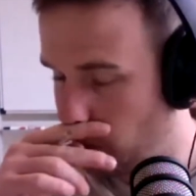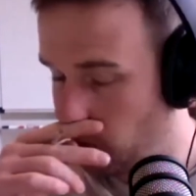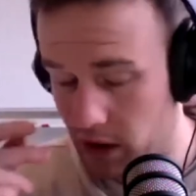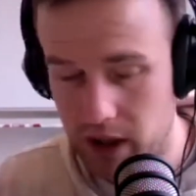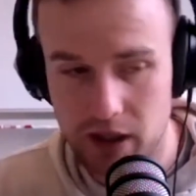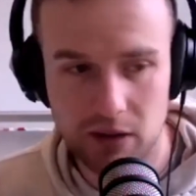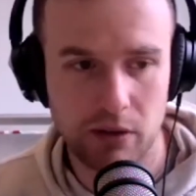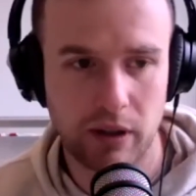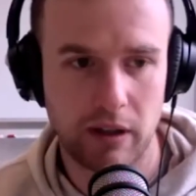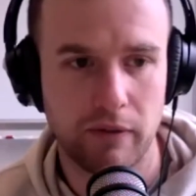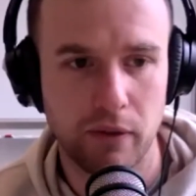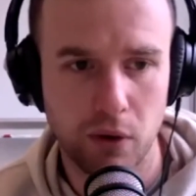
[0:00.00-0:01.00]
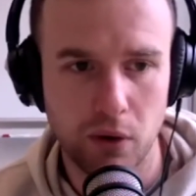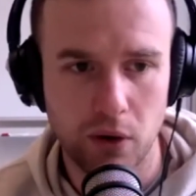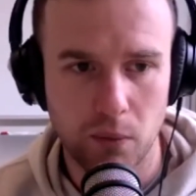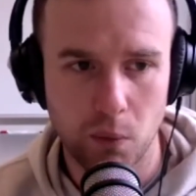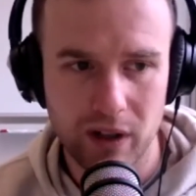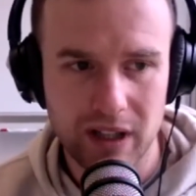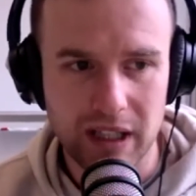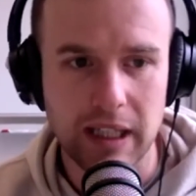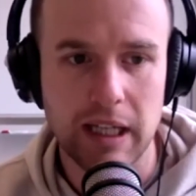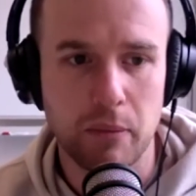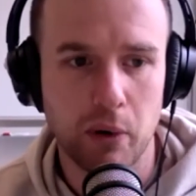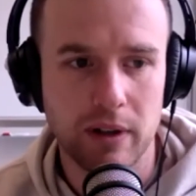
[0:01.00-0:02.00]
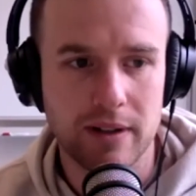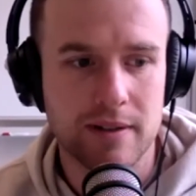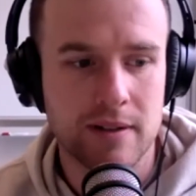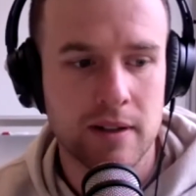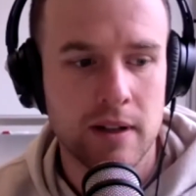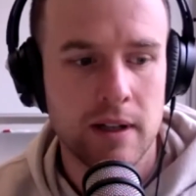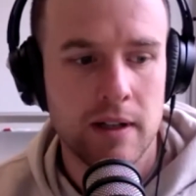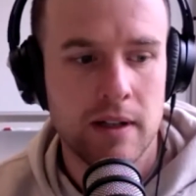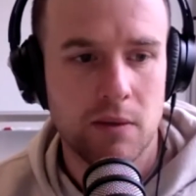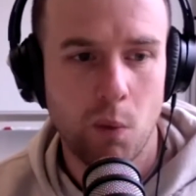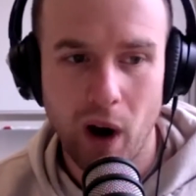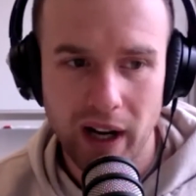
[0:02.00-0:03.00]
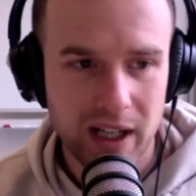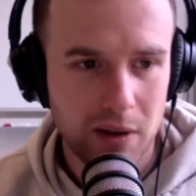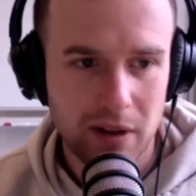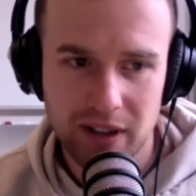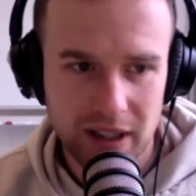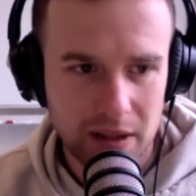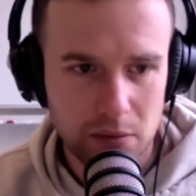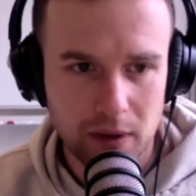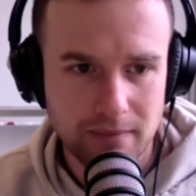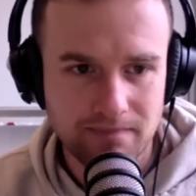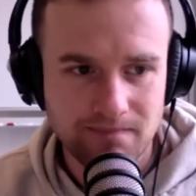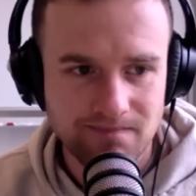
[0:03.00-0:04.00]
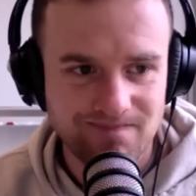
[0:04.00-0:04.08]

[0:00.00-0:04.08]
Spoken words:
What are you looking for? What are the key points? Why do you even need one?